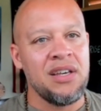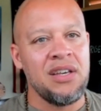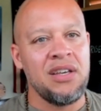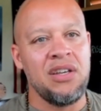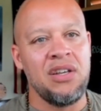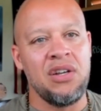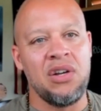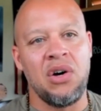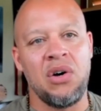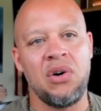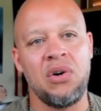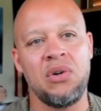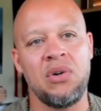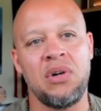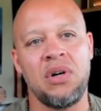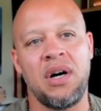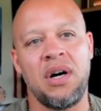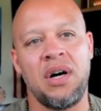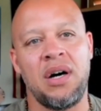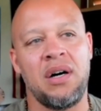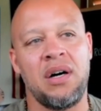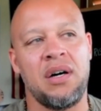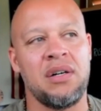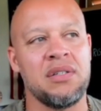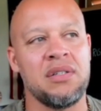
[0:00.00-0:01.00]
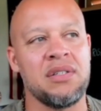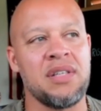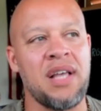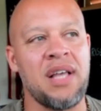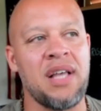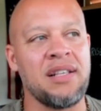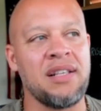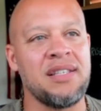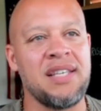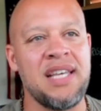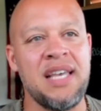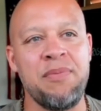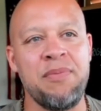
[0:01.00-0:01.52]
You know, I was
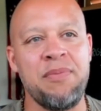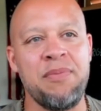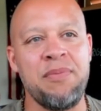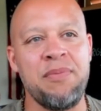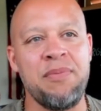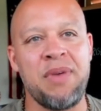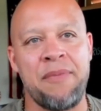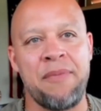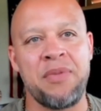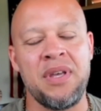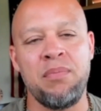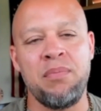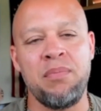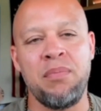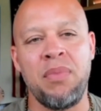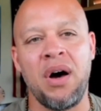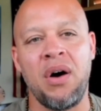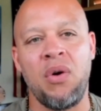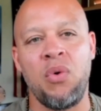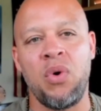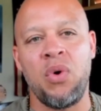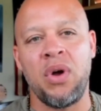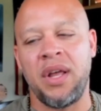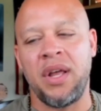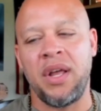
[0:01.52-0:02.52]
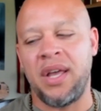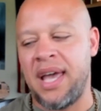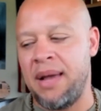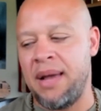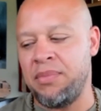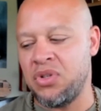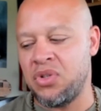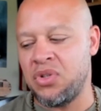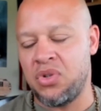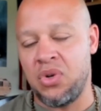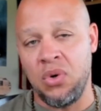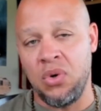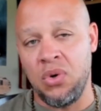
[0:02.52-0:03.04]
like the team captain. But when it came
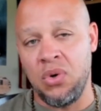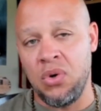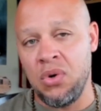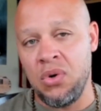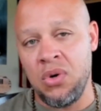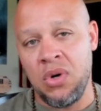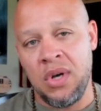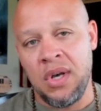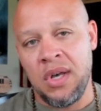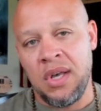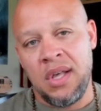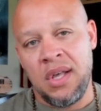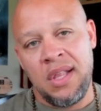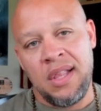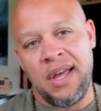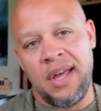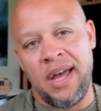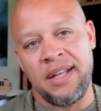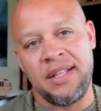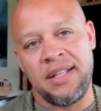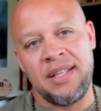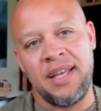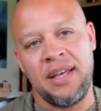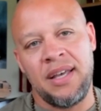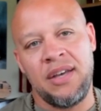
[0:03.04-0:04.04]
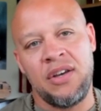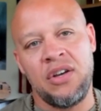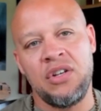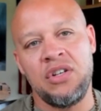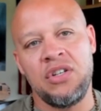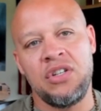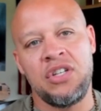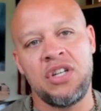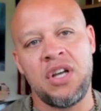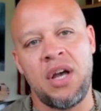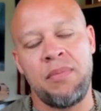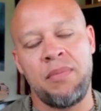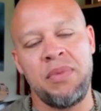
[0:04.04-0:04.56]
to school, like they couldn't
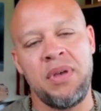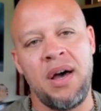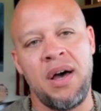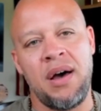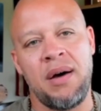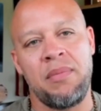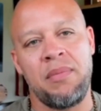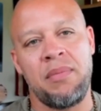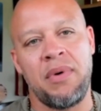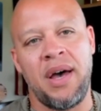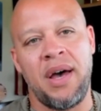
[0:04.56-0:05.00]
shut me up.